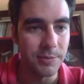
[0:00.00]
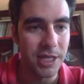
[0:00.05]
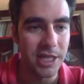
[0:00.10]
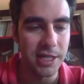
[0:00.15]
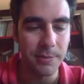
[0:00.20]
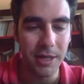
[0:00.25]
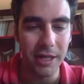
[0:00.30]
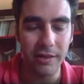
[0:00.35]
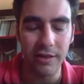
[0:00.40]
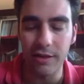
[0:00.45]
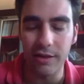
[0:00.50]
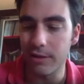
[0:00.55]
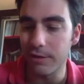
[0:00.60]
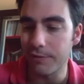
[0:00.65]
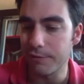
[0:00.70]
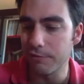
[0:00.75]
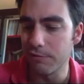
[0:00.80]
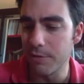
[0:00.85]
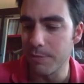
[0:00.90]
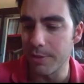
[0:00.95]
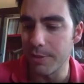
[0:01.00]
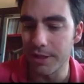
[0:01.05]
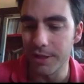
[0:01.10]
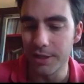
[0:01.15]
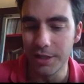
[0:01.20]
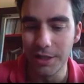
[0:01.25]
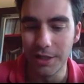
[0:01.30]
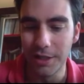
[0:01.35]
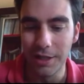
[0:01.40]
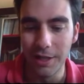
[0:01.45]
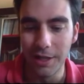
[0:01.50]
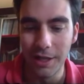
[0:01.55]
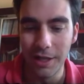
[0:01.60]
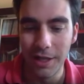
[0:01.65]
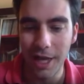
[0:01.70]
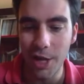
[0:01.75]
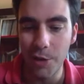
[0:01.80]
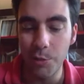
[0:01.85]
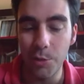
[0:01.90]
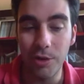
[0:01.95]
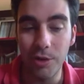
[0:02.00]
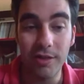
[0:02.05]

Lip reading: and my sister Filipa, and we